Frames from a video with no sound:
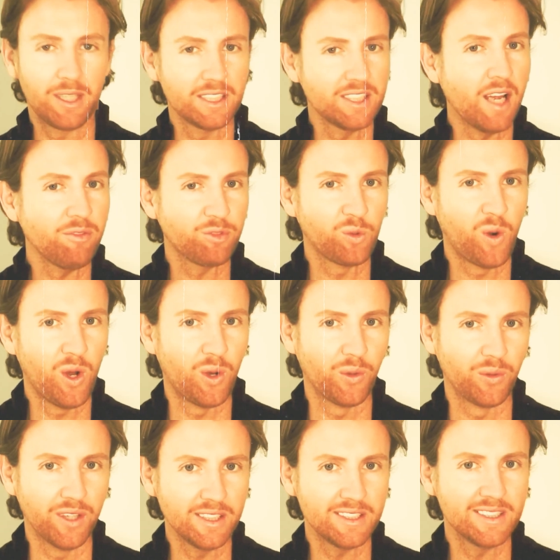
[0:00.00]
Because after
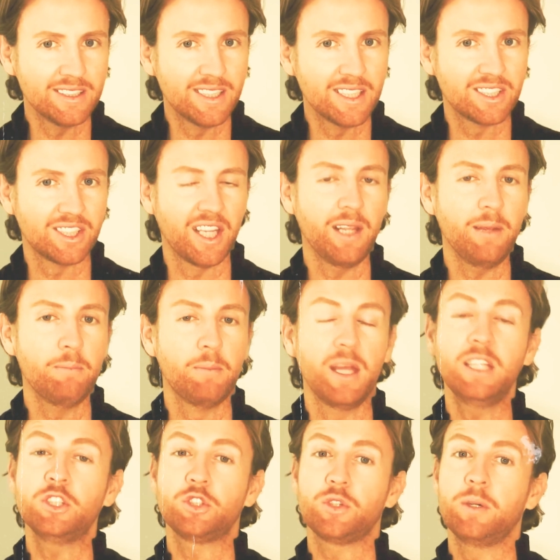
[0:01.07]
all, this is the same
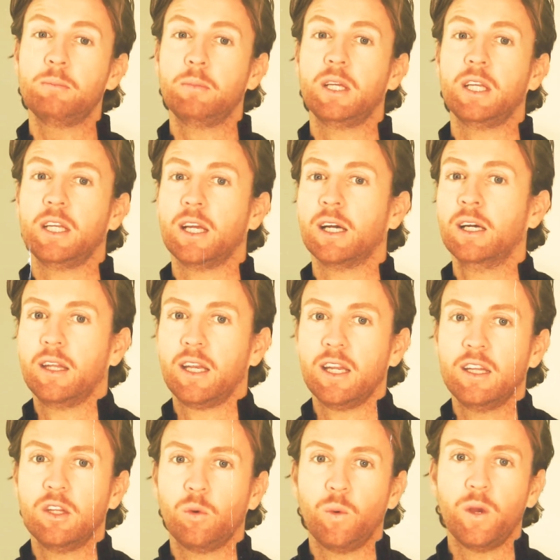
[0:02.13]
mainstream media that
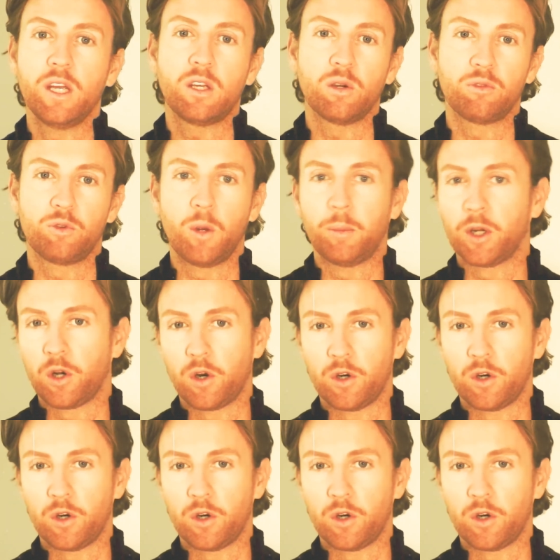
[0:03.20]
in the wake of Robert